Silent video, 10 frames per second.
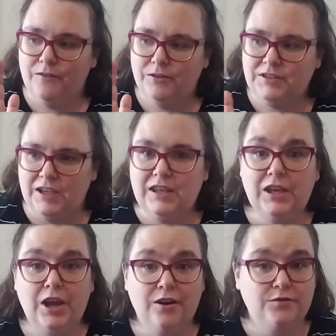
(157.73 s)
Taking
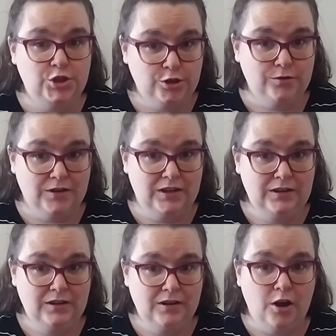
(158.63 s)
care of children
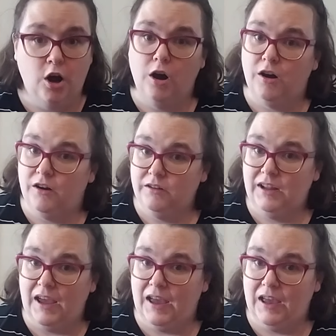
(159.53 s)
all
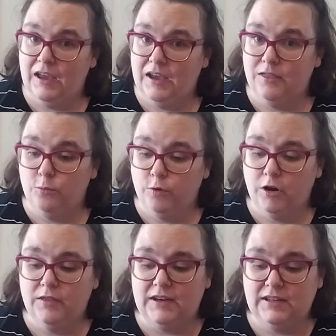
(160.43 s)
day and the work
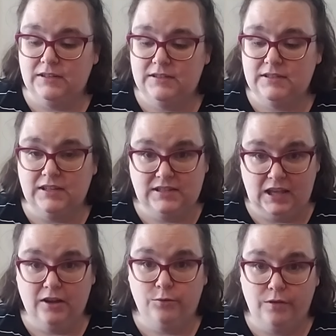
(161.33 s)
that is
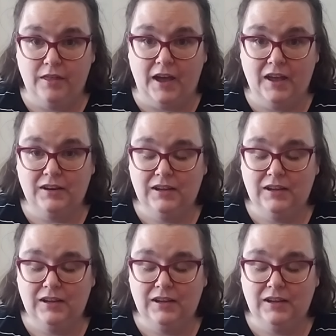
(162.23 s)
entailed with that,